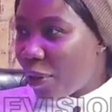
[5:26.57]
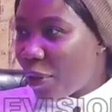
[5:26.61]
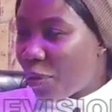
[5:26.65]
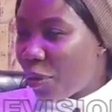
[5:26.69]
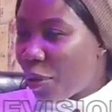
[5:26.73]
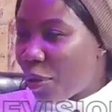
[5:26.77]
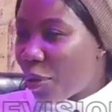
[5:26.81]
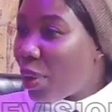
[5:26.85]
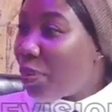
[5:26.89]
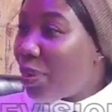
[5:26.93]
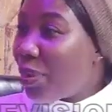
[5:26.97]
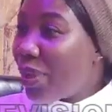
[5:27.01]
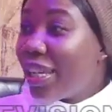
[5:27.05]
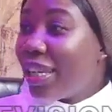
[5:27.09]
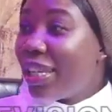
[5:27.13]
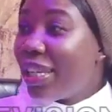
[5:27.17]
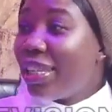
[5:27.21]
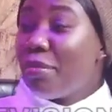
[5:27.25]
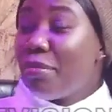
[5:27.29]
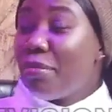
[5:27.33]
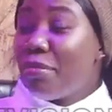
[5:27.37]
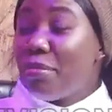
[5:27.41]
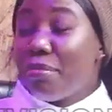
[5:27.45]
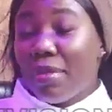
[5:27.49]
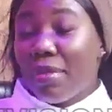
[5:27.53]
Probably they
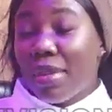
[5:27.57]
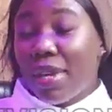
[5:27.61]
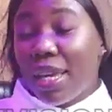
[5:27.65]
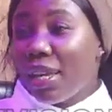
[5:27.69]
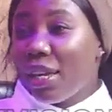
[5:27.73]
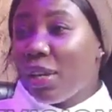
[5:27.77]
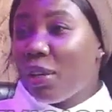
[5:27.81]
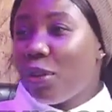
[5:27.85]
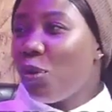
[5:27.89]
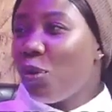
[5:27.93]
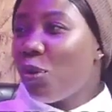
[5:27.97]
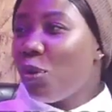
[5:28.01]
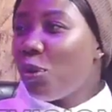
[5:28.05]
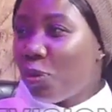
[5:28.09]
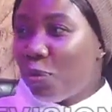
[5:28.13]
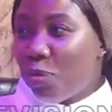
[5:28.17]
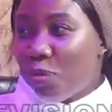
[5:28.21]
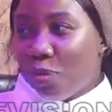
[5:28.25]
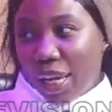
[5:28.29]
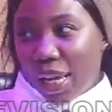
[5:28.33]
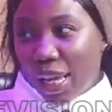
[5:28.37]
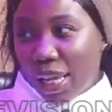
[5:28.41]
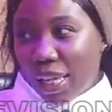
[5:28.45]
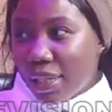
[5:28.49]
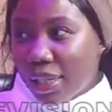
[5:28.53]
didn't make good
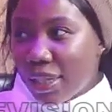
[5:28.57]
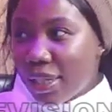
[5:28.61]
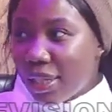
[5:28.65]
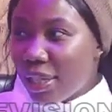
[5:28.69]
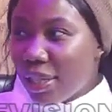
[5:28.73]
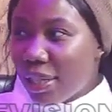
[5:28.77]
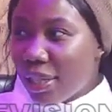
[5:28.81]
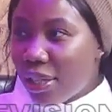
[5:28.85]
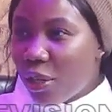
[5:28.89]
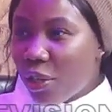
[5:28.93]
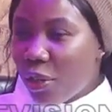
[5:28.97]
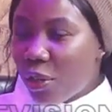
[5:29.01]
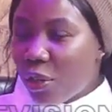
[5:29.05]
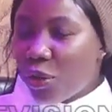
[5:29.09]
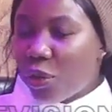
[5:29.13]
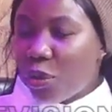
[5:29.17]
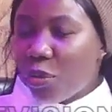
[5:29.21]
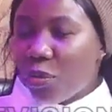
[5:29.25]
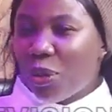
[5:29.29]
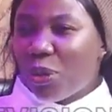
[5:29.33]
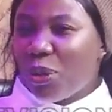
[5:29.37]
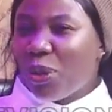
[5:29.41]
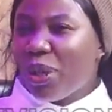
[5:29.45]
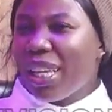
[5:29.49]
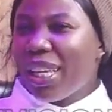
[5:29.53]
plans. So,
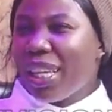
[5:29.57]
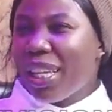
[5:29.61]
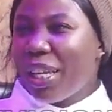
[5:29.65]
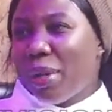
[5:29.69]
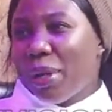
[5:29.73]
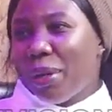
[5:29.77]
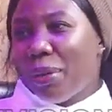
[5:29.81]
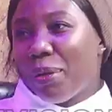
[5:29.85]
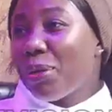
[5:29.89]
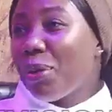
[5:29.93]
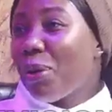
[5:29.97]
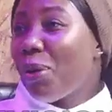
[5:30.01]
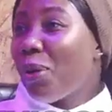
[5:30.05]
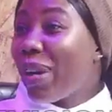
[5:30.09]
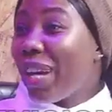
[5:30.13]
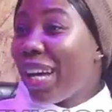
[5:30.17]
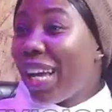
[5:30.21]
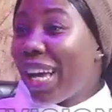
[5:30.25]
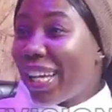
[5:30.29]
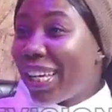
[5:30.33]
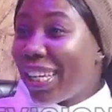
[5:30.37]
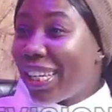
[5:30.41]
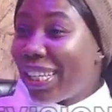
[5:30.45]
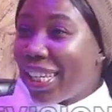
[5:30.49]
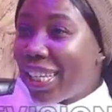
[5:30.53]
but talking about hunger
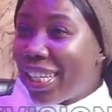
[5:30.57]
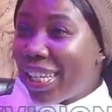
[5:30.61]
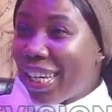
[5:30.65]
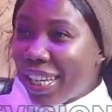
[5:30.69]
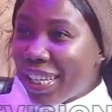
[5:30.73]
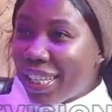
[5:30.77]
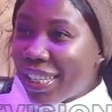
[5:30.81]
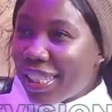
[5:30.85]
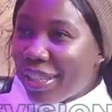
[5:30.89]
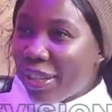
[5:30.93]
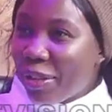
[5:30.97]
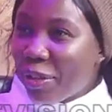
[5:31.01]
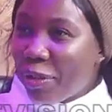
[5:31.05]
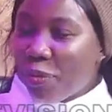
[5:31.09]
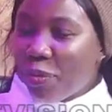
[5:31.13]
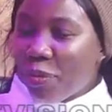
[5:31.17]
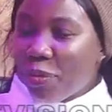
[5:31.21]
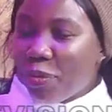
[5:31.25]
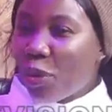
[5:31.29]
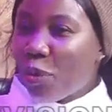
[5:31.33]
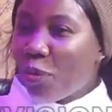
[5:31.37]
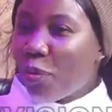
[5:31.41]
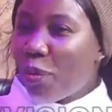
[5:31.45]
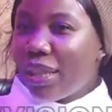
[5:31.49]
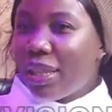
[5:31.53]
in the land,
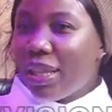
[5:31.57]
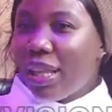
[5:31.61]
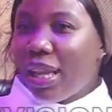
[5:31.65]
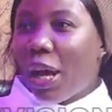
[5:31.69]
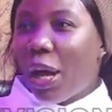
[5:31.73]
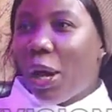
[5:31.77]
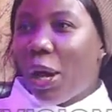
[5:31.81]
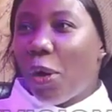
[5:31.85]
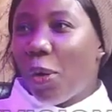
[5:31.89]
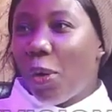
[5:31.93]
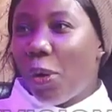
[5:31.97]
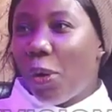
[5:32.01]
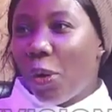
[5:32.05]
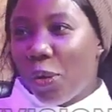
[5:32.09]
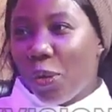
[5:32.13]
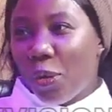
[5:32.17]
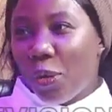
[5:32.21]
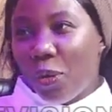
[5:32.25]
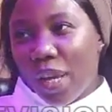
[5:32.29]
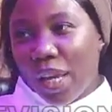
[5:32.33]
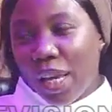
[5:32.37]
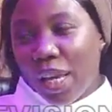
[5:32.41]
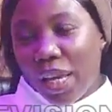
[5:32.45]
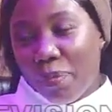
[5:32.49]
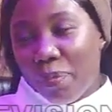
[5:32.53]
no matter how
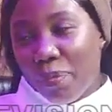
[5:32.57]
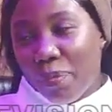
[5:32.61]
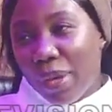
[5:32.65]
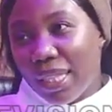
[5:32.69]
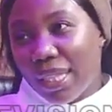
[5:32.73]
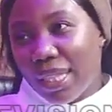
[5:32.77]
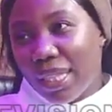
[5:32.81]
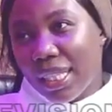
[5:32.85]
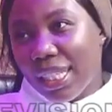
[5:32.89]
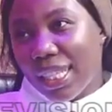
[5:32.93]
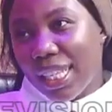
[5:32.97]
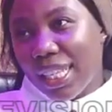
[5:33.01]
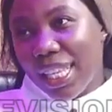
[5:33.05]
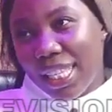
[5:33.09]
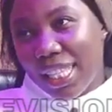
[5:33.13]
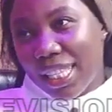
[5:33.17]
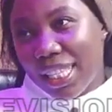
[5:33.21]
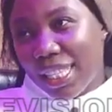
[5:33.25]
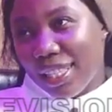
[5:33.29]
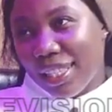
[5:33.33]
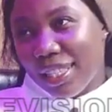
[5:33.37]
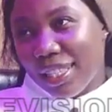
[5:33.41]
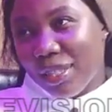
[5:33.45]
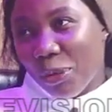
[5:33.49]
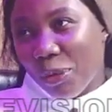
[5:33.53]
hungry a person
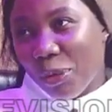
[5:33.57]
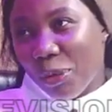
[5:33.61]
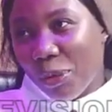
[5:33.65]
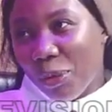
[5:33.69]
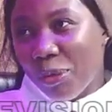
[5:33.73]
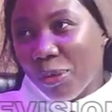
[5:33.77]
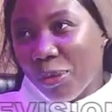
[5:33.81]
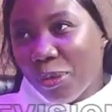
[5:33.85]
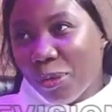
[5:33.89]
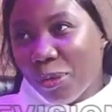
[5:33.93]
is, though,